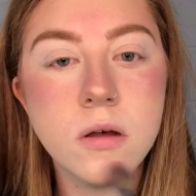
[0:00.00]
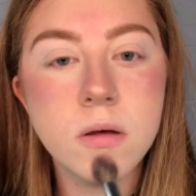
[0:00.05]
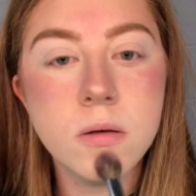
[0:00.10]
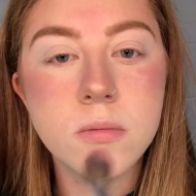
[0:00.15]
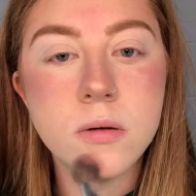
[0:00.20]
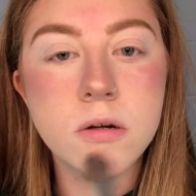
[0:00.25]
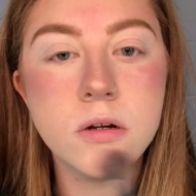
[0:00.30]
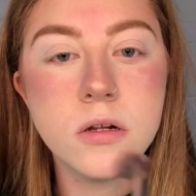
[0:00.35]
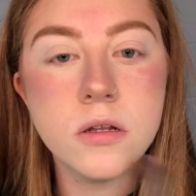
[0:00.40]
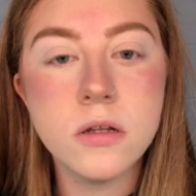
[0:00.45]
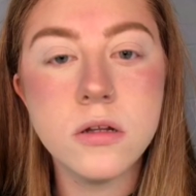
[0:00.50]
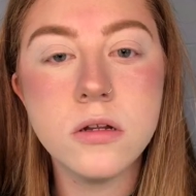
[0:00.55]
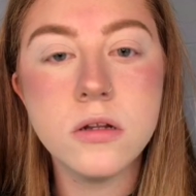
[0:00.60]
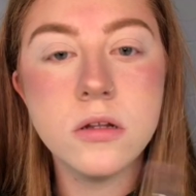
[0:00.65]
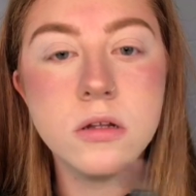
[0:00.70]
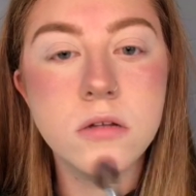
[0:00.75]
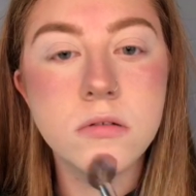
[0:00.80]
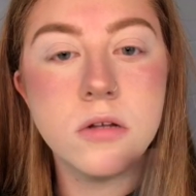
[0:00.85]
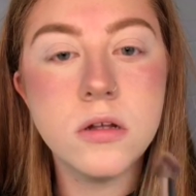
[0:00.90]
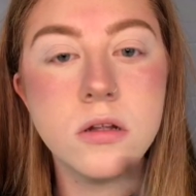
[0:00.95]
put a
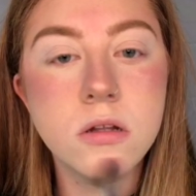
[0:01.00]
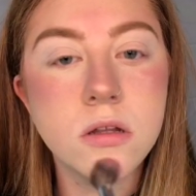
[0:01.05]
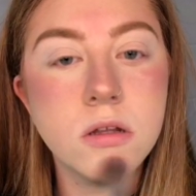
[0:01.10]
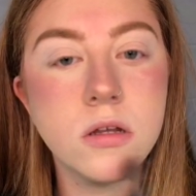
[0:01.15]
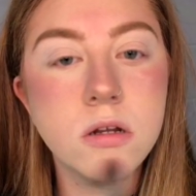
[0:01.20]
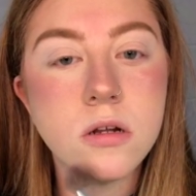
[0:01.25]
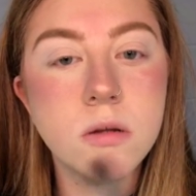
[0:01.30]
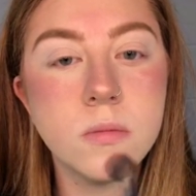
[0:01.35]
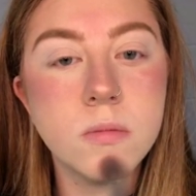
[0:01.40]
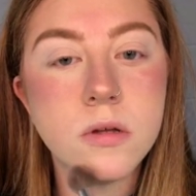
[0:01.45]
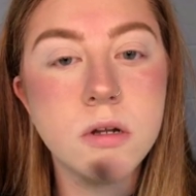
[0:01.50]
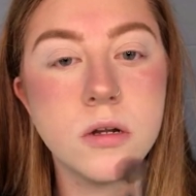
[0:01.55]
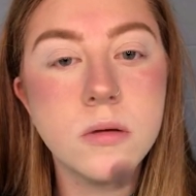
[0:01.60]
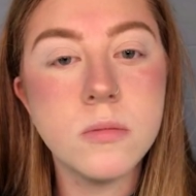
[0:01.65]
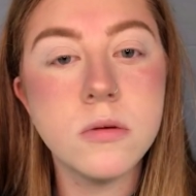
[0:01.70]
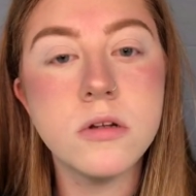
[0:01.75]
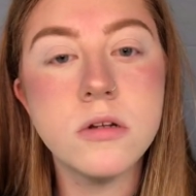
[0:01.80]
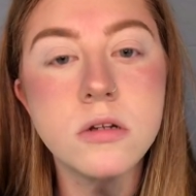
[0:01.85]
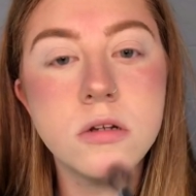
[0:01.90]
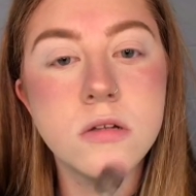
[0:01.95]
little bit on my
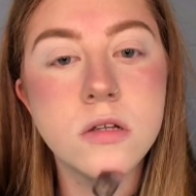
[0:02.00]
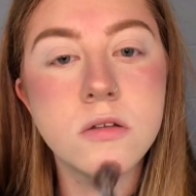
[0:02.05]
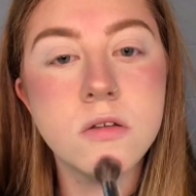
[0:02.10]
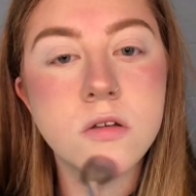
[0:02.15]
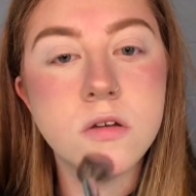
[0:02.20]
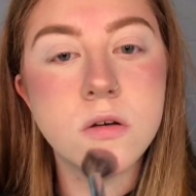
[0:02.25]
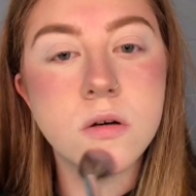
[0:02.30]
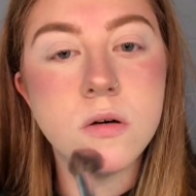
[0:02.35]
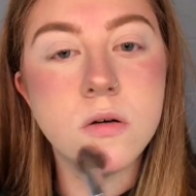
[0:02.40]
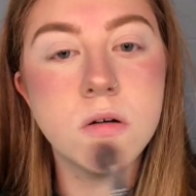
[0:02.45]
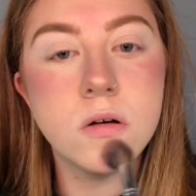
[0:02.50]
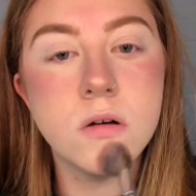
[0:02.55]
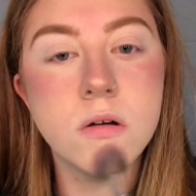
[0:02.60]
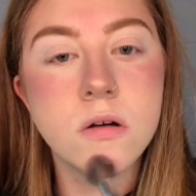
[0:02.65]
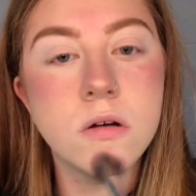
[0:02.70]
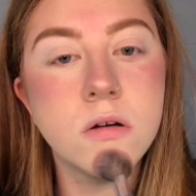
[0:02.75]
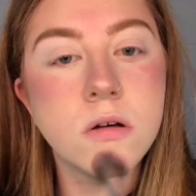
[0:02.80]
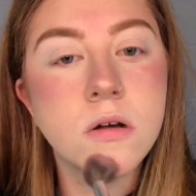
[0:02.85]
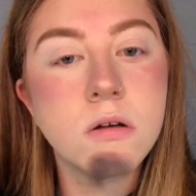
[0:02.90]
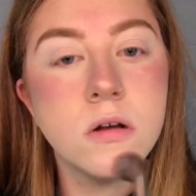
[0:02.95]
chin so
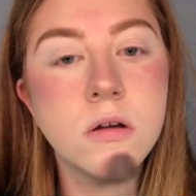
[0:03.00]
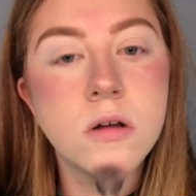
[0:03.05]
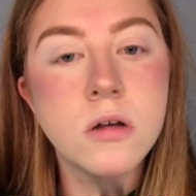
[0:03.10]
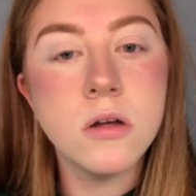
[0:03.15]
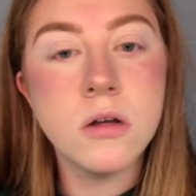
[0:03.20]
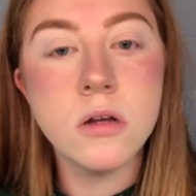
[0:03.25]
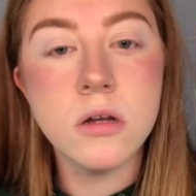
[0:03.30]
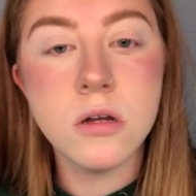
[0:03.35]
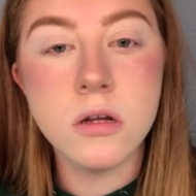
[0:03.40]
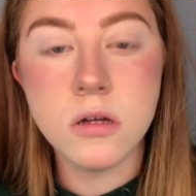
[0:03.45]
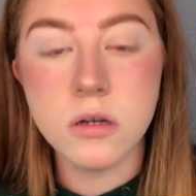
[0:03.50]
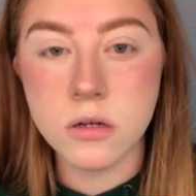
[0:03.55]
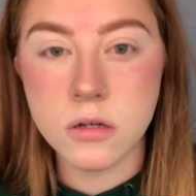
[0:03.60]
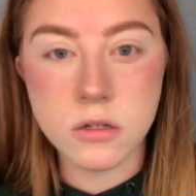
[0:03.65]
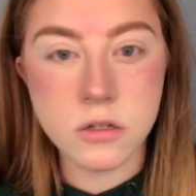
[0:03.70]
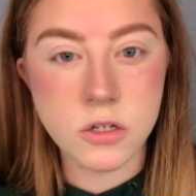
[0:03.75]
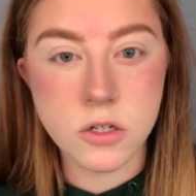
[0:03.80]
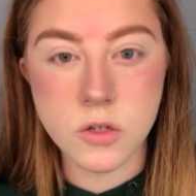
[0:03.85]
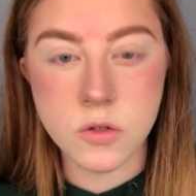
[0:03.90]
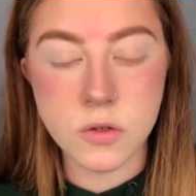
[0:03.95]
I can
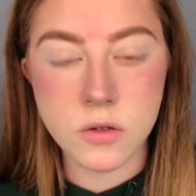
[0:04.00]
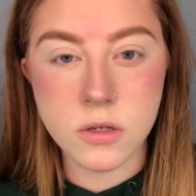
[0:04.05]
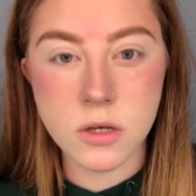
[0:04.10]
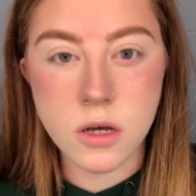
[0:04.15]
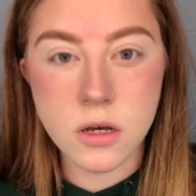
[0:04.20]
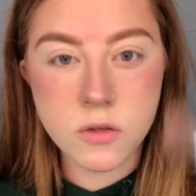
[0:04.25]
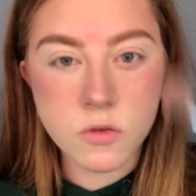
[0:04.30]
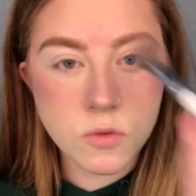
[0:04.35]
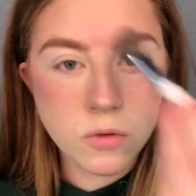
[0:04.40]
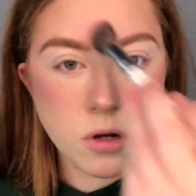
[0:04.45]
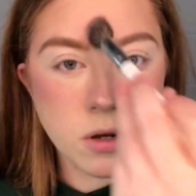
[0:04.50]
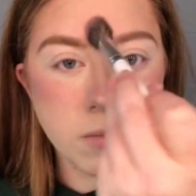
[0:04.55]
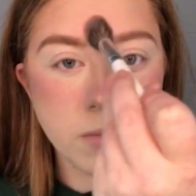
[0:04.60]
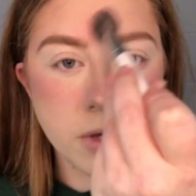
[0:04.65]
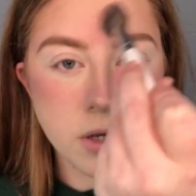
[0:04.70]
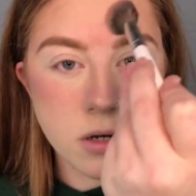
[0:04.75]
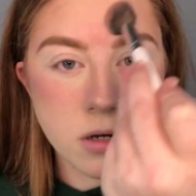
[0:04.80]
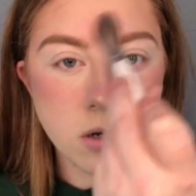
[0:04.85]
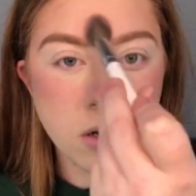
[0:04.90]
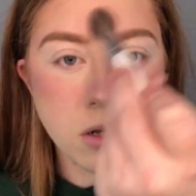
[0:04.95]
show you guys what I
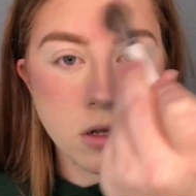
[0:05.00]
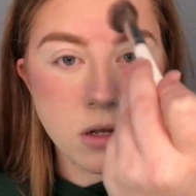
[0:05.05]
mean.